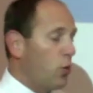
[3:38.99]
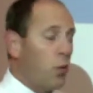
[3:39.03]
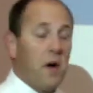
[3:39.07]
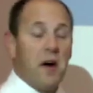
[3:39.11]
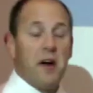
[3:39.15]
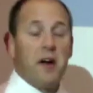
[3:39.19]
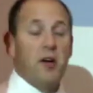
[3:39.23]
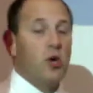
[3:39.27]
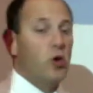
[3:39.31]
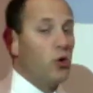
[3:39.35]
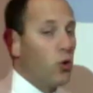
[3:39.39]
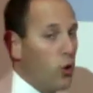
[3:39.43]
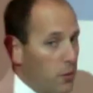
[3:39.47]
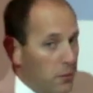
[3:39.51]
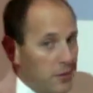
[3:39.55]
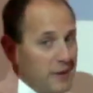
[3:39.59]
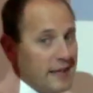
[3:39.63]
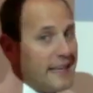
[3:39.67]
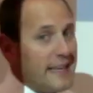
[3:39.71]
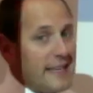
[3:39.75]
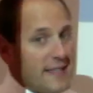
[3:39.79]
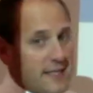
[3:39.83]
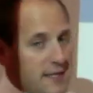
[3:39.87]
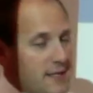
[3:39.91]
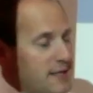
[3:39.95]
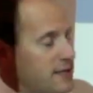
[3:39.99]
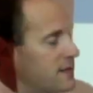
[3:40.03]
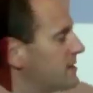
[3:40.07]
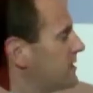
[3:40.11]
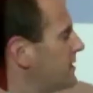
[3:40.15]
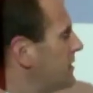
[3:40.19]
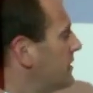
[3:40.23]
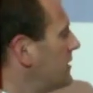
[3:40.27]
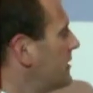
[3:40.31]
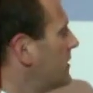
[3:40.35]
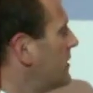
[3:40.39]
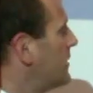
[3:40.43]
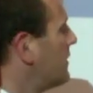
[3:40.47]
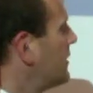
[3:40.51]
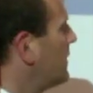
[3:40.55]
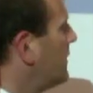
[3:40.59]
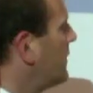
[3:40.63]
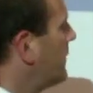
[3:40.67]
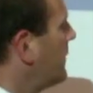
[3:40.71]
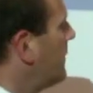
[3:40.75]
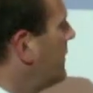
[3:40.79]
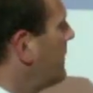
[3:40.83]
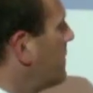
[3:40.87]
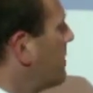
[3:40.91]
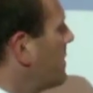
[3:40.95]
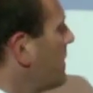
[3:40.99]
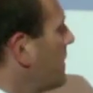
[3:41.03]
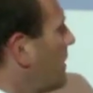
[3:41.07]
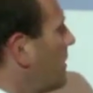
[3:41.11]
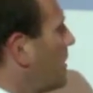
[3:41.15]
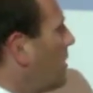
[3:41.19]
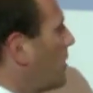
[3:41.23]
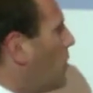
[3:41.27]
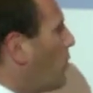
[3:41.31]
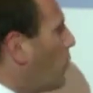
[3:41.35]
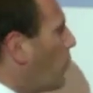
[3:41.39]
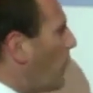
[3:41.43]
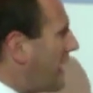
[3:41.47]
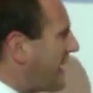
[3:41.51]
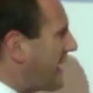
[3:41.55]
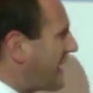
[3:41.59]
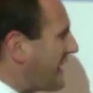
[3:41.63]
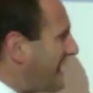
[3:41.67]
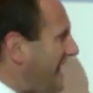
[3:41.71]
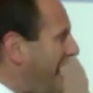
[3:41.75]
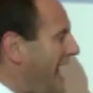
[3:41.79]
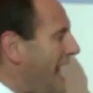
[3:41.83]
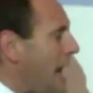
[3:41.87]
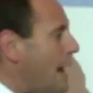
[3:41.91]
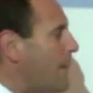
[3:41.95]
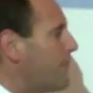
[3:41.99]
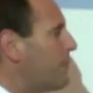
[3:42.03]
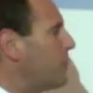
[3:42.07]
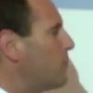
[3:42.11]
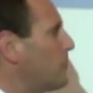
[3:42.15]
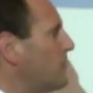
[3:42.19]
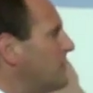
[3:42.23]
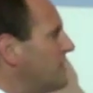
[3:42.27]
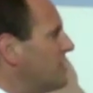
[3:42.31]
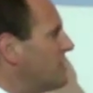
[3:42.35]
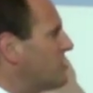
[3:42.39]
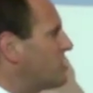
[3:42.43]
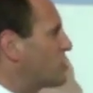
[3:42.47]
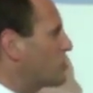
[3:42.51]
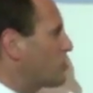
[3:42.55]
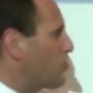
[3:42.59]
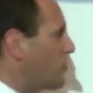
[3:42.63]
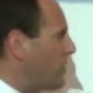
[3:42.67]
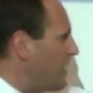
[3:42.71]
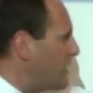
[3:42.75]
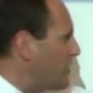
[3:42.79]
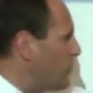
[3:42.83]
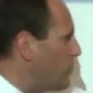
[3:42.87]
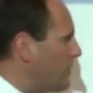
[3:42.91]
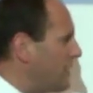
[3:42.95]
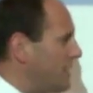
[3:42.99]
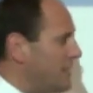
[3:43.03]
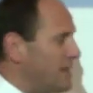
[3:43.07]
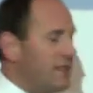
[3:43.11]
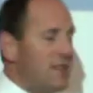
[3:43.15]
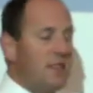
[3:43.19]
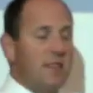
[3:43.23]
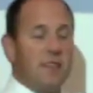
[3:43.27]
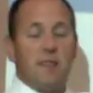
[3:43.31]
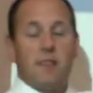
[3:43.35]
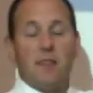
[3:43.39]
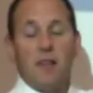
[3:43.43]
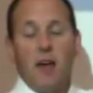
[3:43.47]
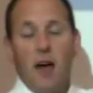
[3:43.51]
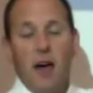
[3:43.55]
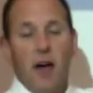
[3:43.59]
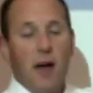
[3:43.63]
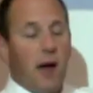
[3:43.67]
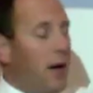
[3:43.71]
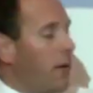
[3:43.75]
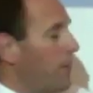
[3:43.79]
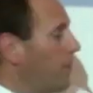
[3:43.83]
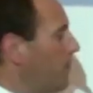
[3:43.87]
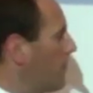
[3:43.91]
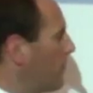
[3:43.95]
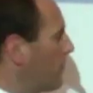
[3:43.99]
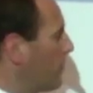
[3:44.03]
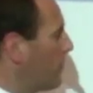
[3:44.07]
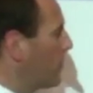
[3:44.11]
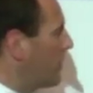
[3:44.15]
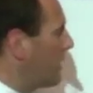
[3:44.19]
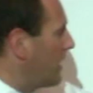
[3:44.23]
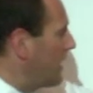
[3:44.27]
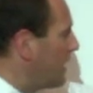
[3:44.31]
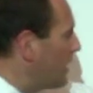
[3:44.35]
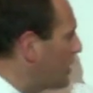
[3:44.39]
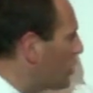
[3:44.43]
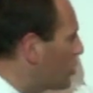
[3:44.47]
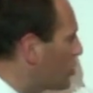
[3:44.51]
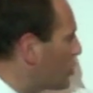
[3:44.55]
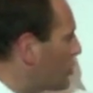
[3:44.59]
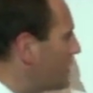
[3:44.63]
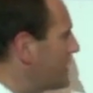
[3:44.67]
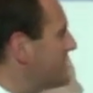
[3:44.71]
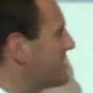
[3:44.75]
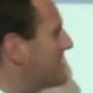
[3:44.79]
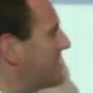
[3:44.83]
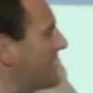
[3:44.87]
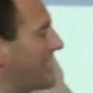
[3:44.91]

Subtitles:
where it normally isn't. What can happen when these trade winds increase